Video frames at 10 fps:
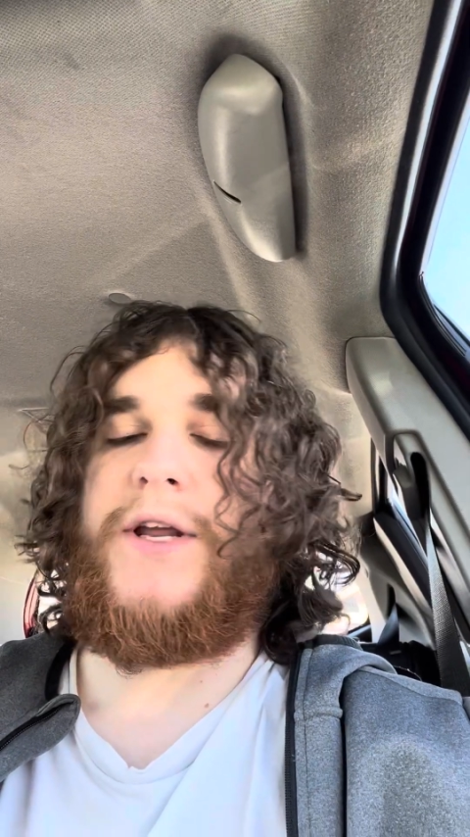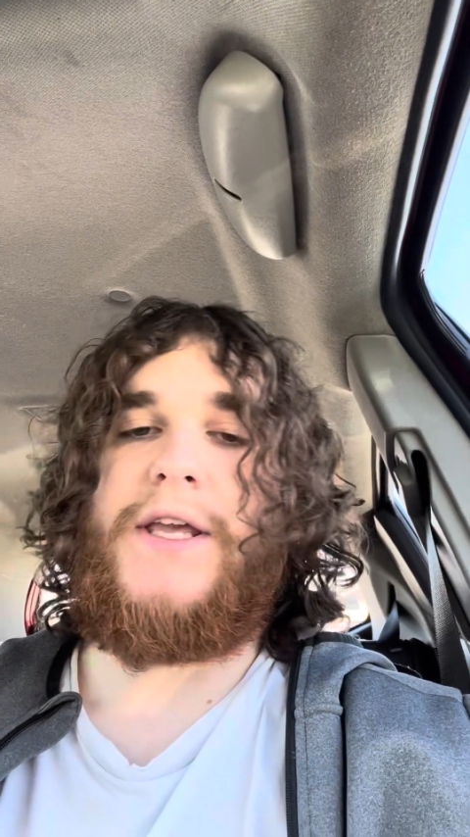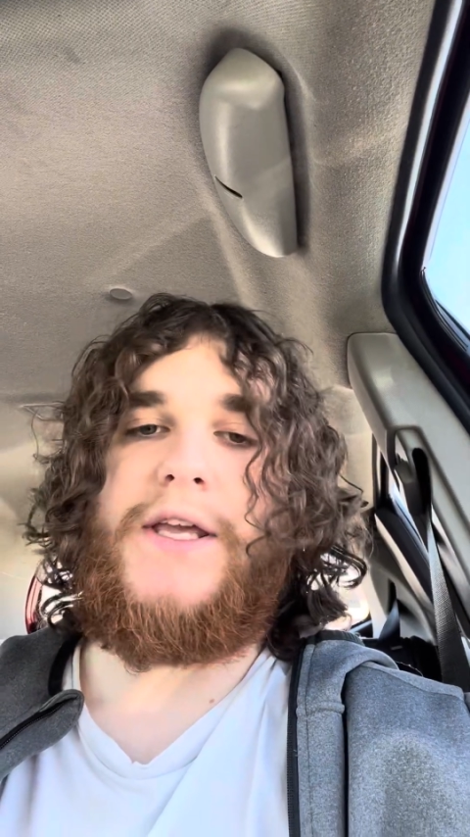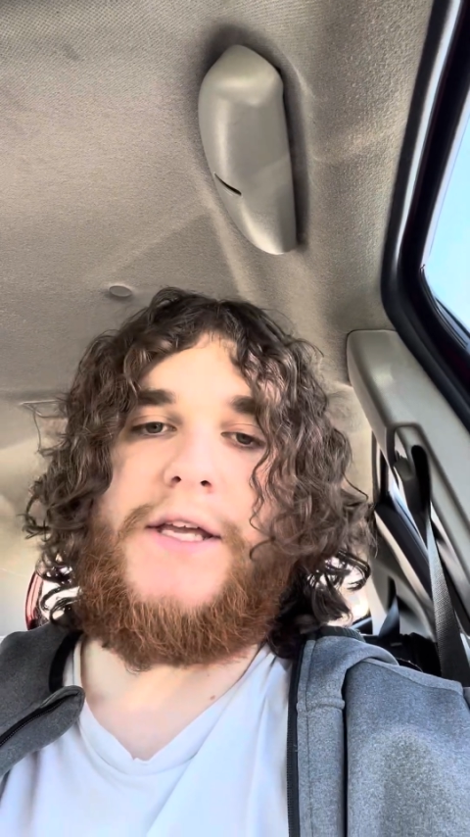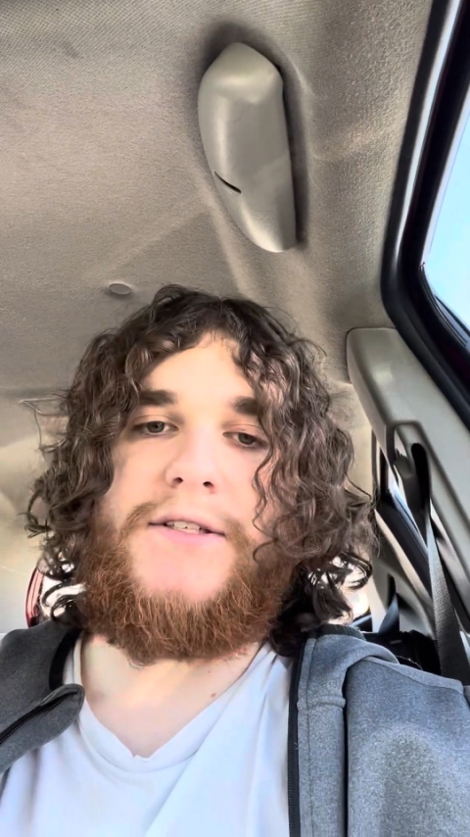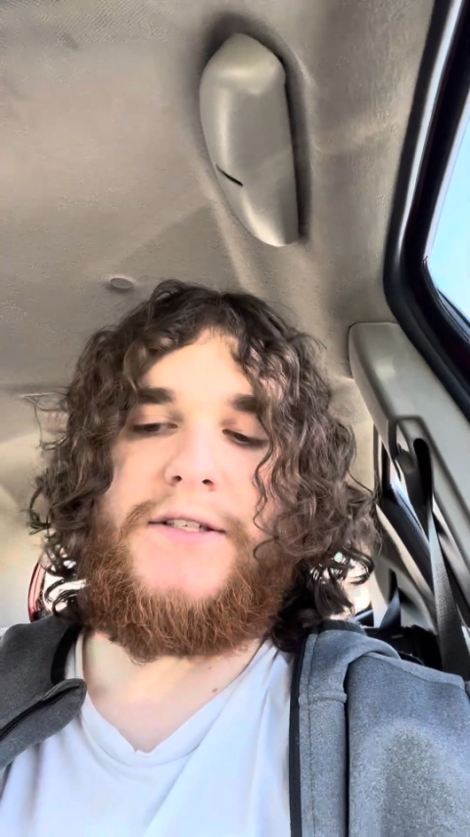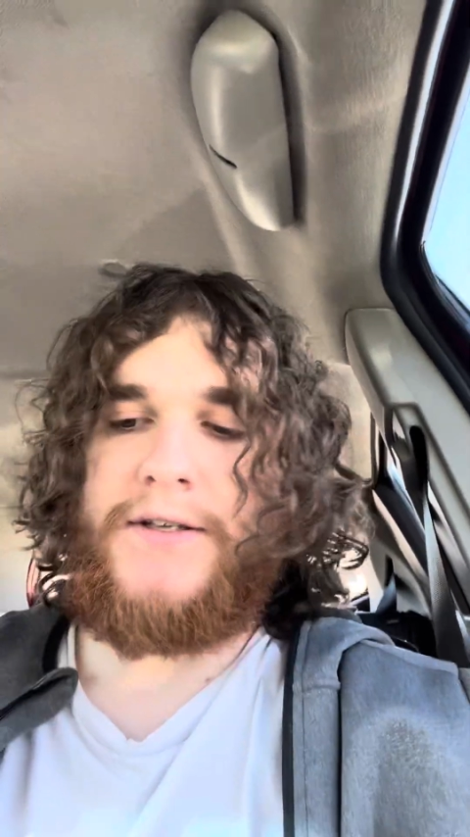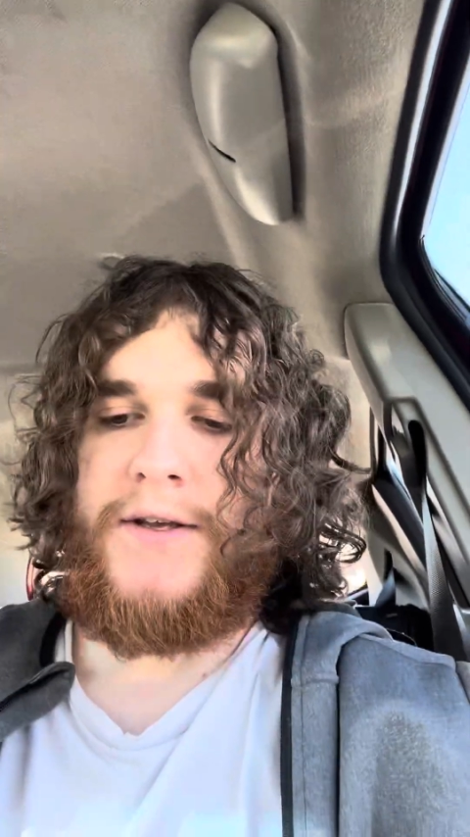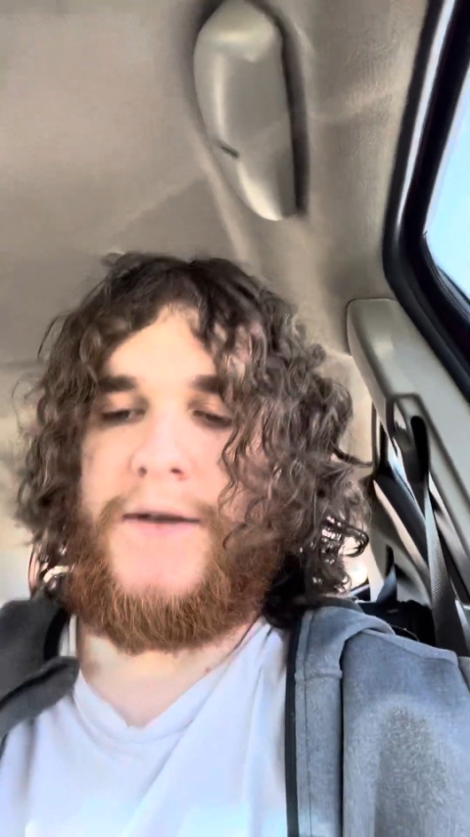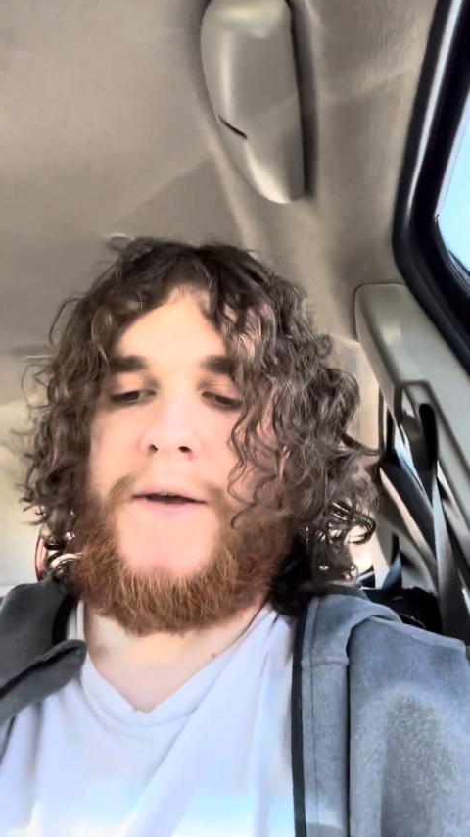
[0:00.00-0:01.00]
heat,
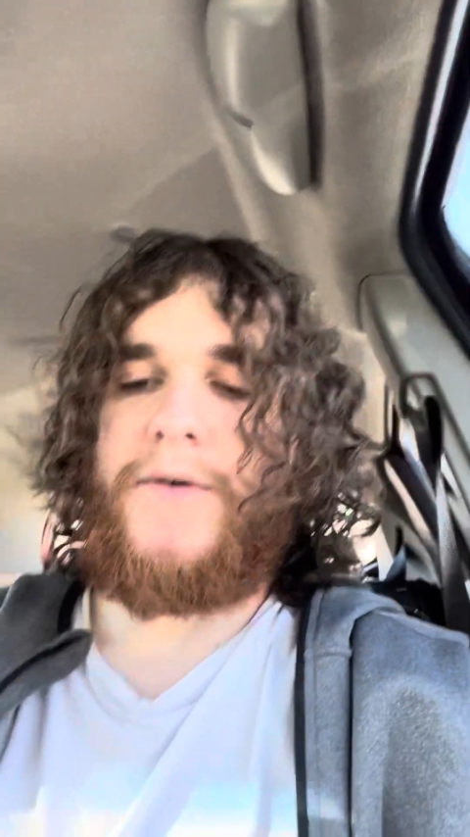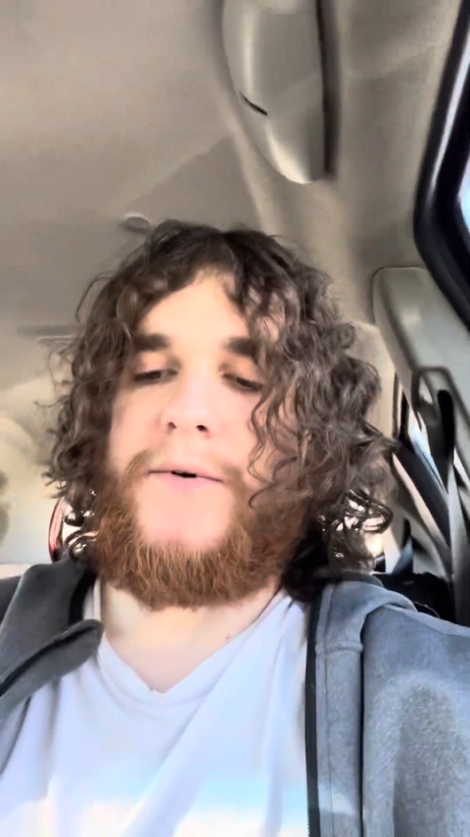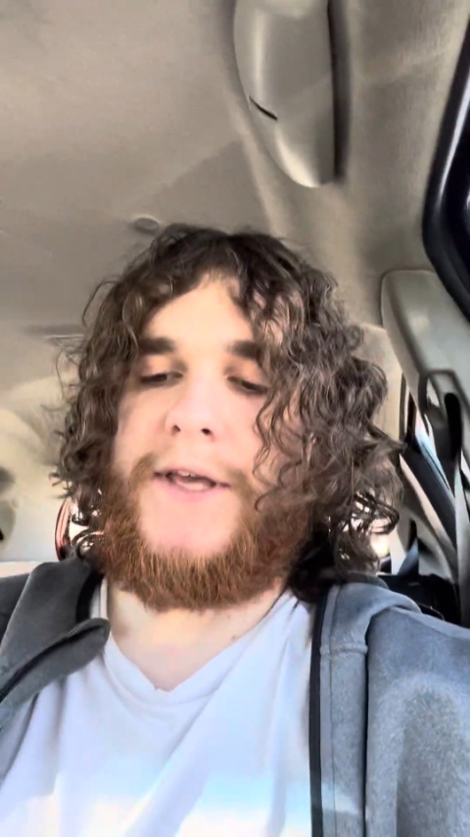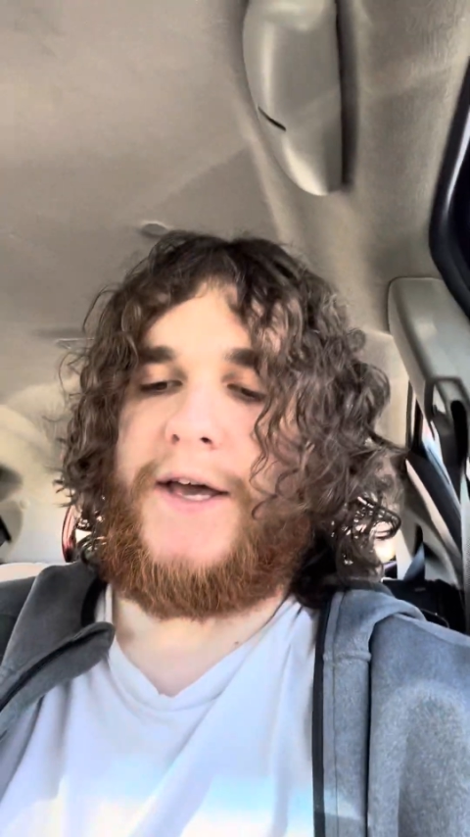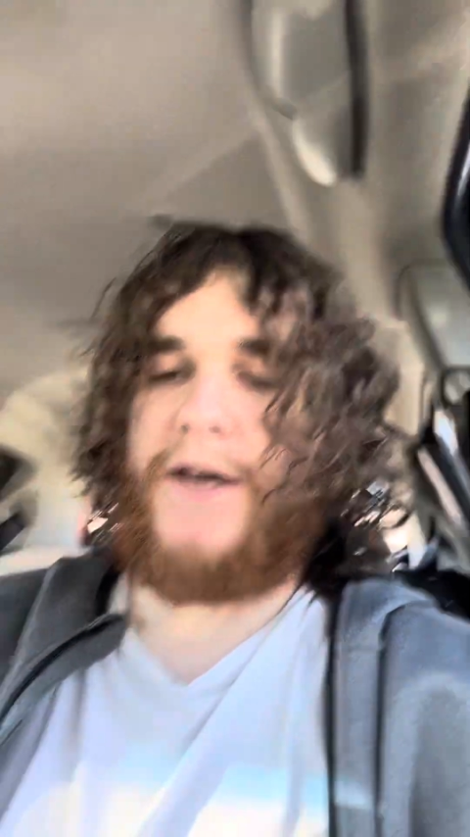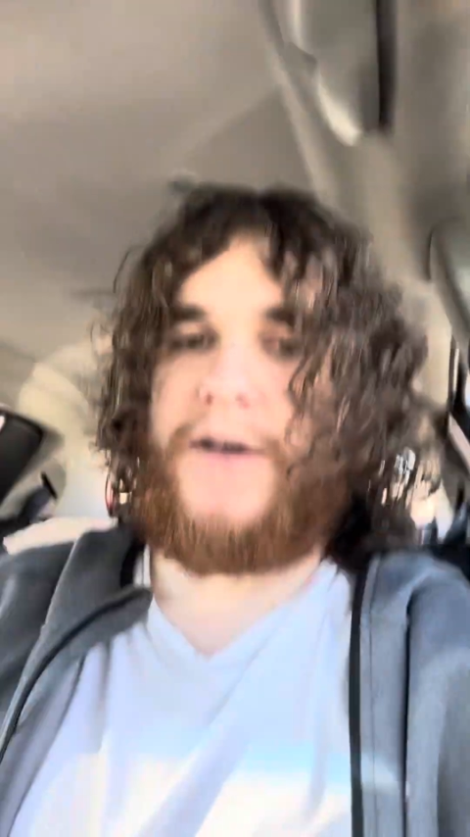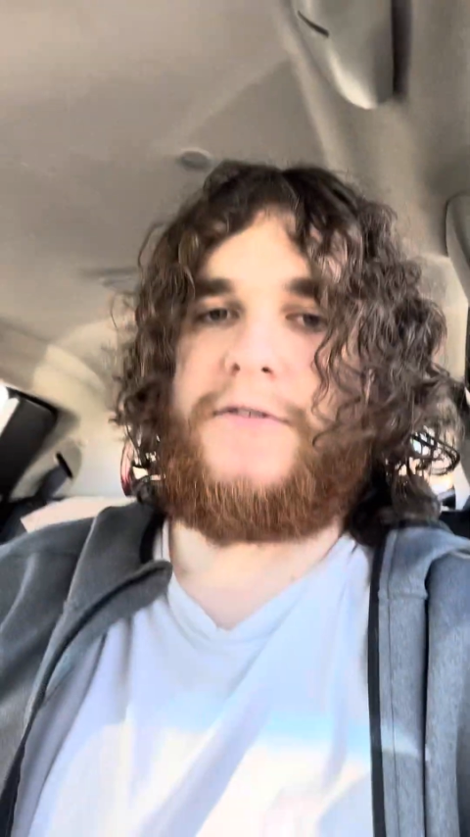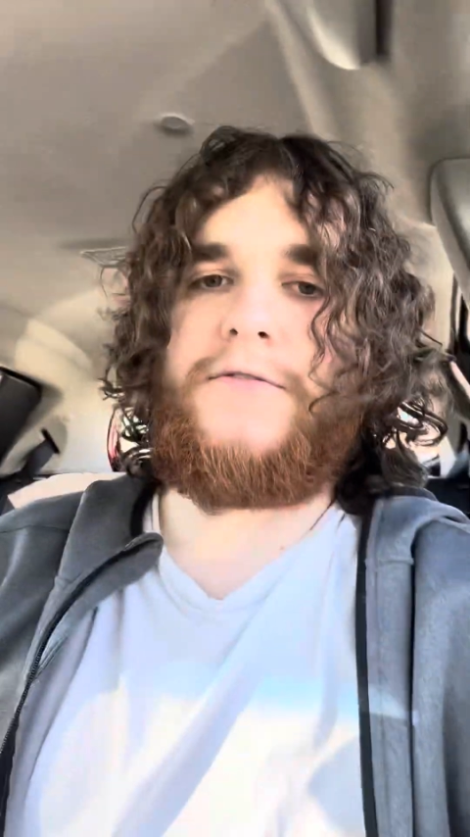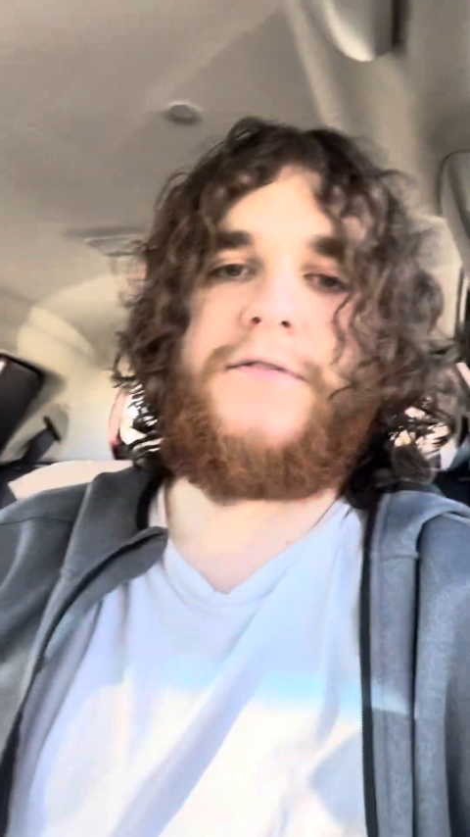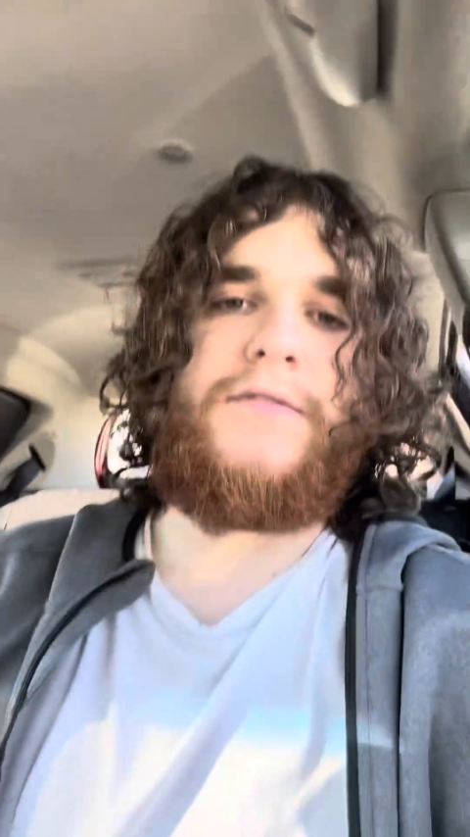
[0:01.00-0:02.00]
we have